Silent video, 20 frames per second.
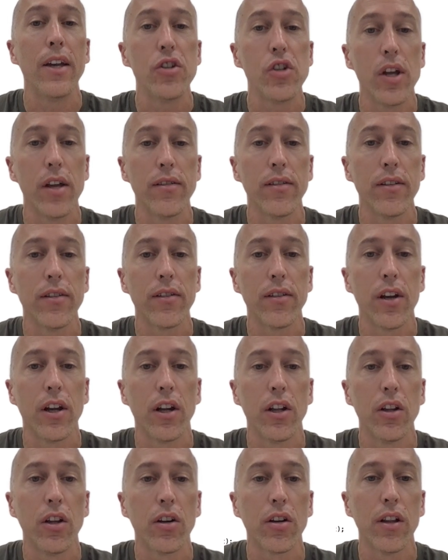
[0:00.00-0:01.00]
JSON is going
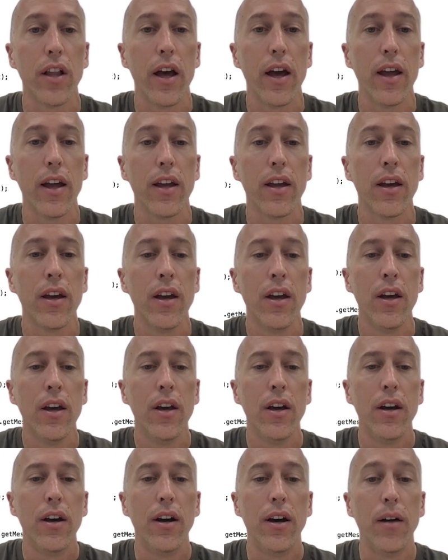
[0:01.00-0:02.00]
to look like.
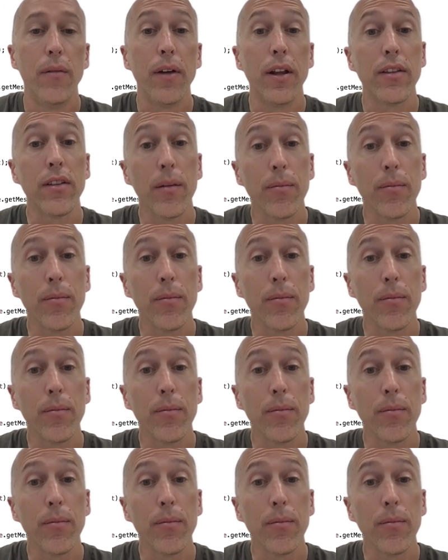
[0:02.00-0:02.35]
And